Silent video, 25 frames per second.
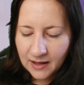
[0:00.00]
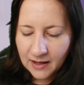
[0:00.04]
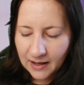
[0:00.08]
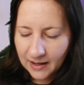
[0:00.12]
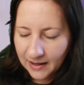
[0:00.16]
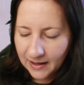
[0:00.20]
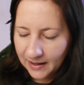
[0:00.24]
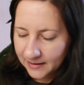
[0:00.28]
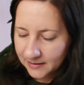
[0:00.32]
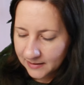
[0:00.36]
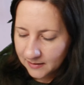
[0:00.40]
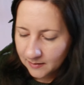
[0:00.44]

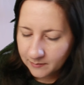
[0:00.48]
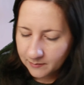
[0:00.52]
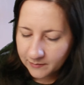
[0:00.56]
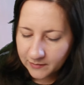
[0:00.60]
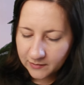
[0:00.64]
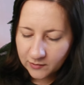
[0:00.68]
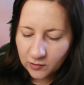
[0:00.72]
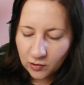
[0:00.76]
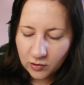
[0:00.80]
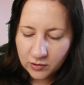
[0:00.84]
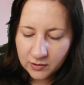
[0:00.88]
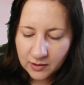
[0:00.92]
And
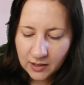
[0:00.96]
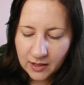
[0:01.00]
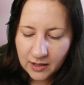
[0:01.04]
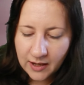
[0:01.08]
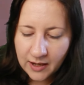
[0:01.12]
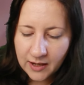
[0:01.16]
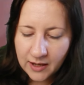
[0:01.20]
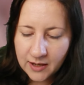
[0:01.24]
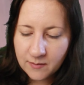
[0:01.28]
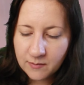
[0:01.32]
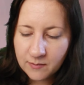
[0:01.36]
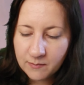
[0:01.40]
got
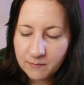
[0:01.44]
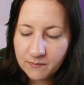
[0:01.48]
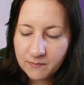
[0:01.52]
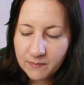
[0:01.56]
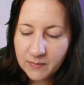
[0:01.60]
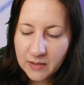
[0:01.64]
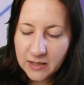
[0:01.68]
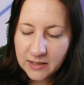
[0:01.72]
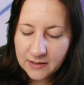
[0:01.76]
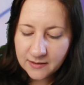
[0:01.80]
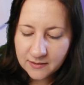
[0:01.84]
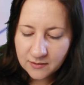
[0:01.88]
a
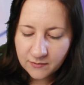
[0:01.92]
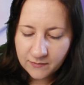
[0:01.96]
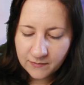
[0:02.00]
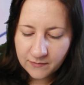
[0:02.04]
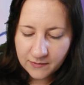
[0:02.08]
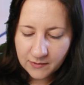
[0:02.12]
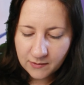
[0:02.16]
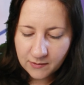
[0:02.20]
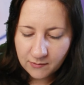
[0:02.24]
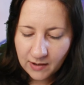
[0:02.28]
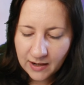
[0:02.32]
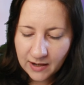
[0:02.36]
piece of
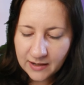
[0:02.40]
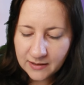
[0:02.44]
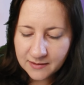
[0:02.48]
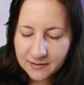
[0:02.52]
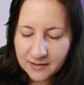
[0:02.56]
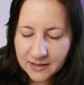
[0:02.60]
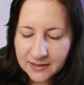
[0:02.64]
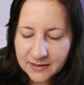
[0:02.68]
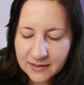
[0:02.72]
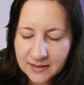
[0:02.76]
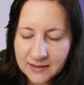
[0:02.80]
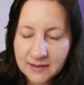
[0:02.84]
thread.
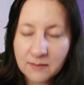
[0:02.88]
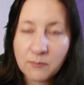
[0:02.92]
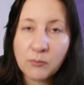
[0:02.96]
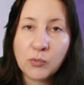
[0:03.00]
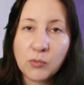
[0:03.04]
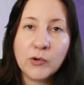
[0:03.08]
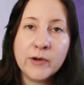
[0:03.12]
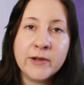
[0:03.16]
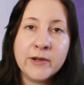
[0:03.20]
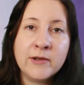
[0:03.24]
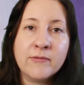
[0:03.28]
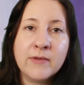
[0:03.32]
This is
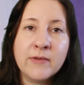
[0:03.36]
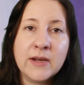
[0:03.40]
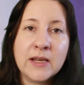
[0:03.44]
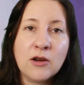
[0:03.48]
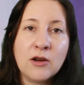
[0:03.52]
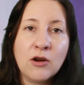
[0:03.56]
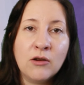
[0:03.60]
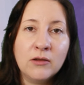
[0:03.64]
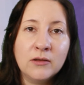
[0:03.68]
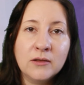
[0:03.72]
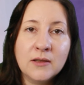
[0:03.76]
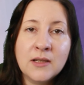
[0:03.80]
embroidery
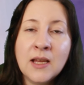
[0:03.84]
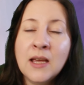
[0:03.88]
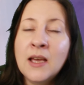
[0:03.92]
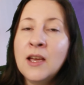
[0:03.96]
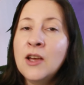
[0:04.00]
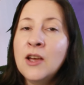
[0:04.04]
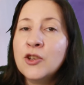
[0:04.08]
cotton.